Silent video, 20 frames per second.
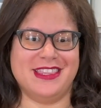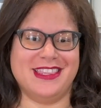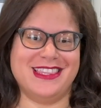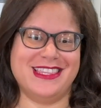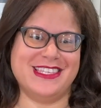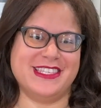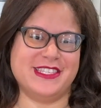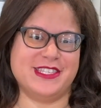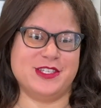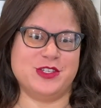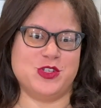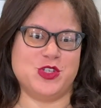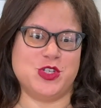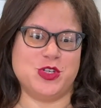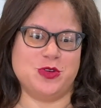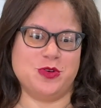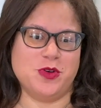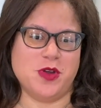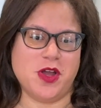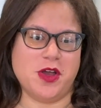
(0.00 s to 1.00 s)
this is
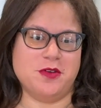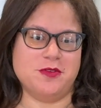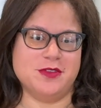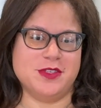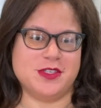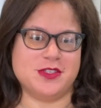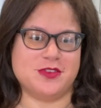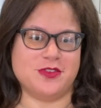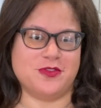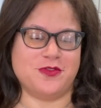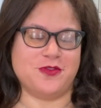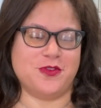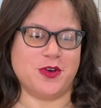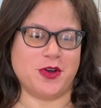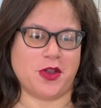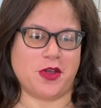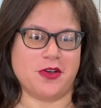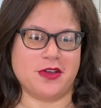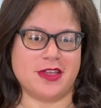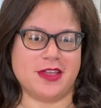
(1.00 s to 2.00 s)
your host for
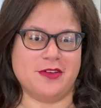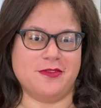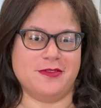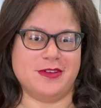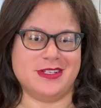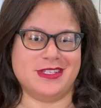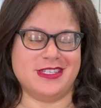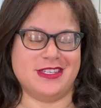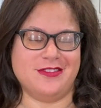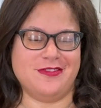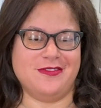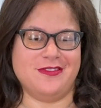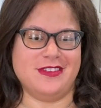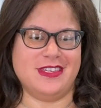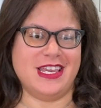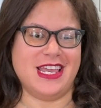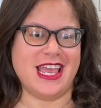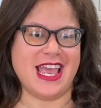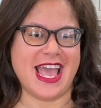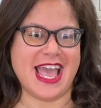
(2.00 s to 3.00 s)
Cooking with
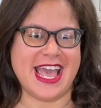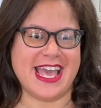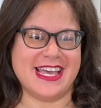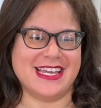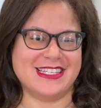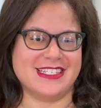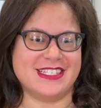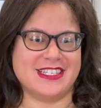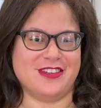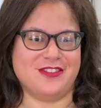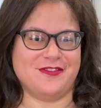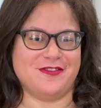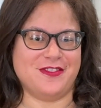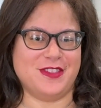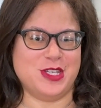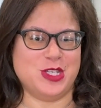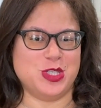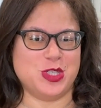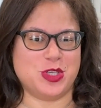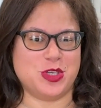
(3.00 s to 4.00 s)
Tiffany and
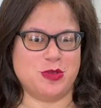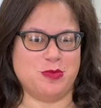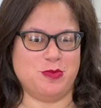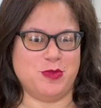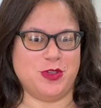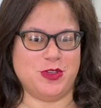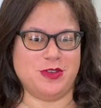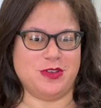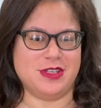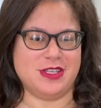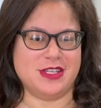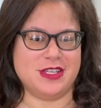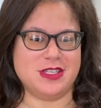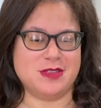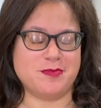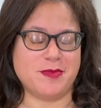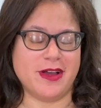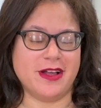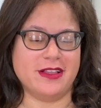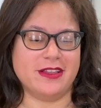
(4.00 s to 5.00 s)
Tiffany's Community
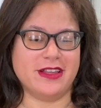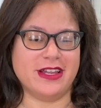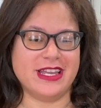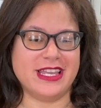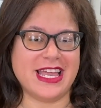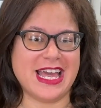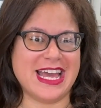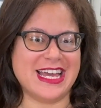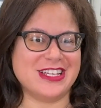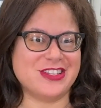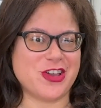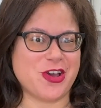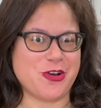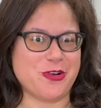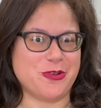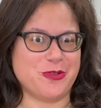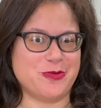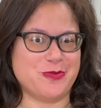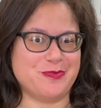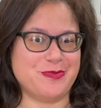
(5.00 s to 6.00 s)
Spotlight at
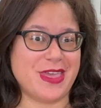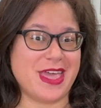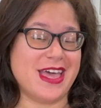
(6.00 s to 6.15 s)
Home,